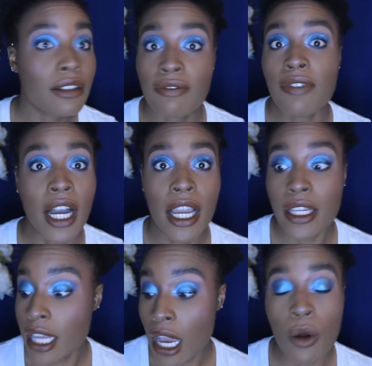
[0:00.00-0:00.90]
to
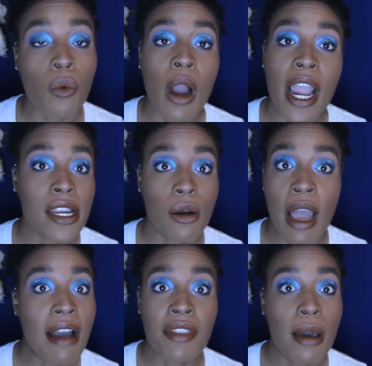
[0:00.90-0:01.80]
find out why I don't
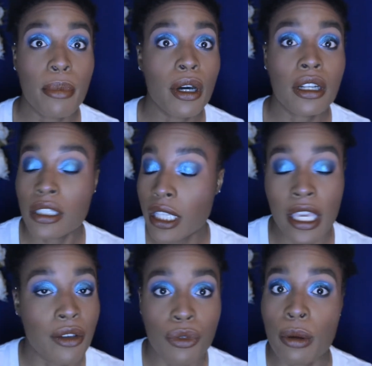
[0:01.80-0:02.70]
have that book,
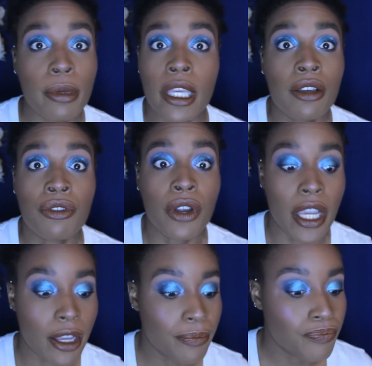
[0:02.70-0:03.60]
if we're being frank.
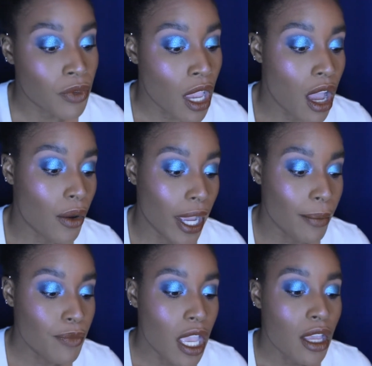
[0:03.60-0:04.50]
Okay,
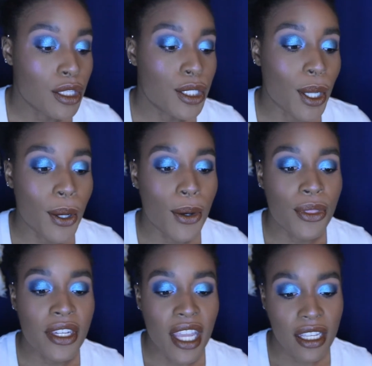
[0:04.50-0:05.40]
so
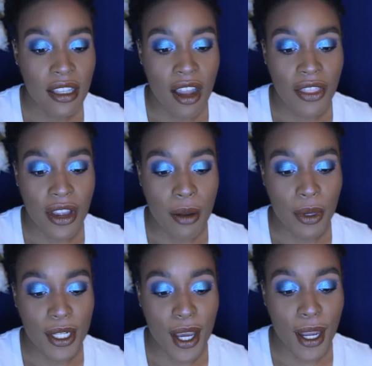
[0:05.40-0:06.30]
the next author I
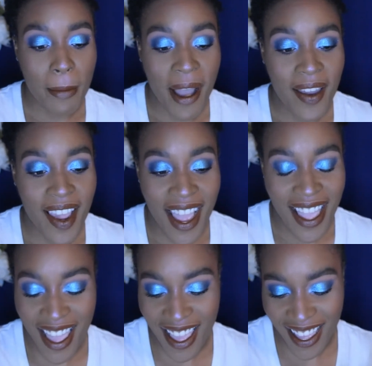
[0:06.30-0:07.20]
want to talk about, I
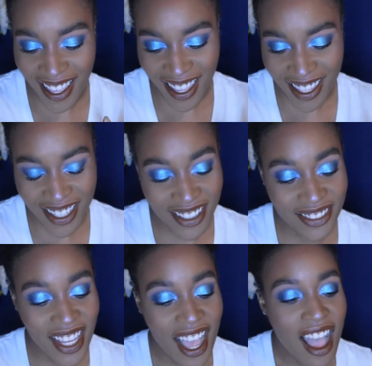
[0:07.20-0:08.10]

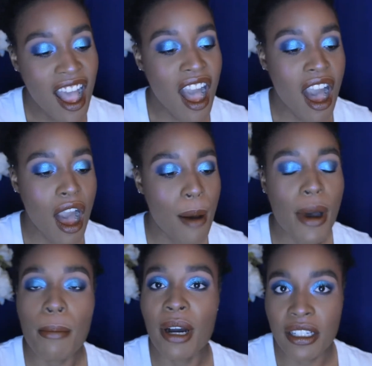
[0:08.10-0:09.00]
have
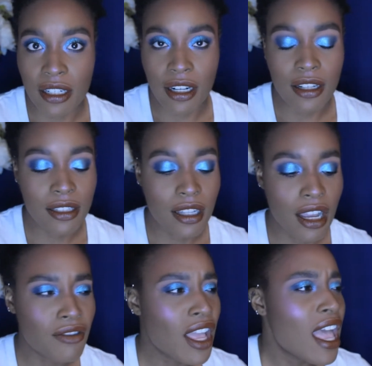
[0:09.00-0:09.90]
a bunch of her
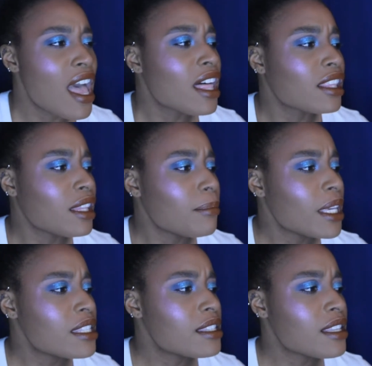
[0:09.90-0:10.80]
stuff. Let me
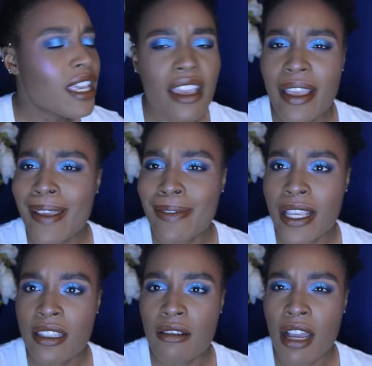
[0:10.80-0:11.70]
see if I
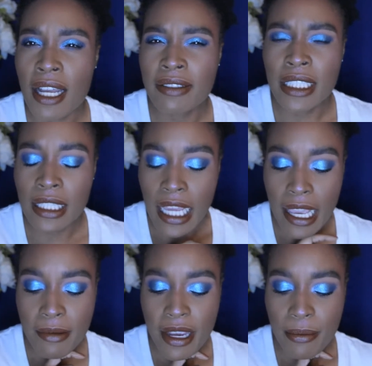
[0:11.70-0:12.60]
still have the
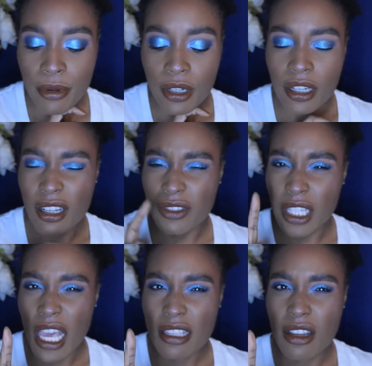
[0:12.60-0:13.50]
library book of the
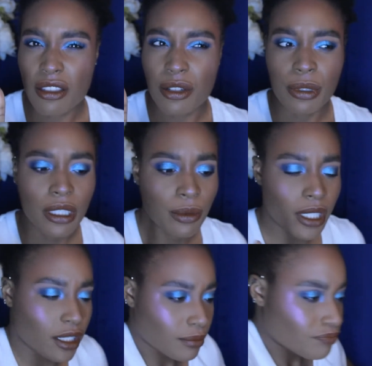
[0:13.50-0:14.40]
last author really
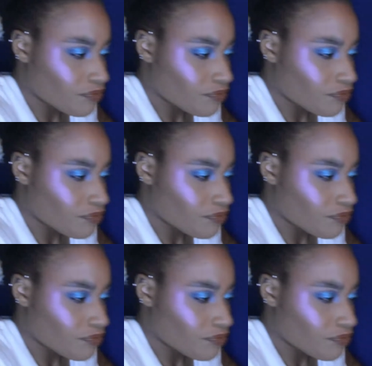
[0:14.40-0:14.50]
quickly.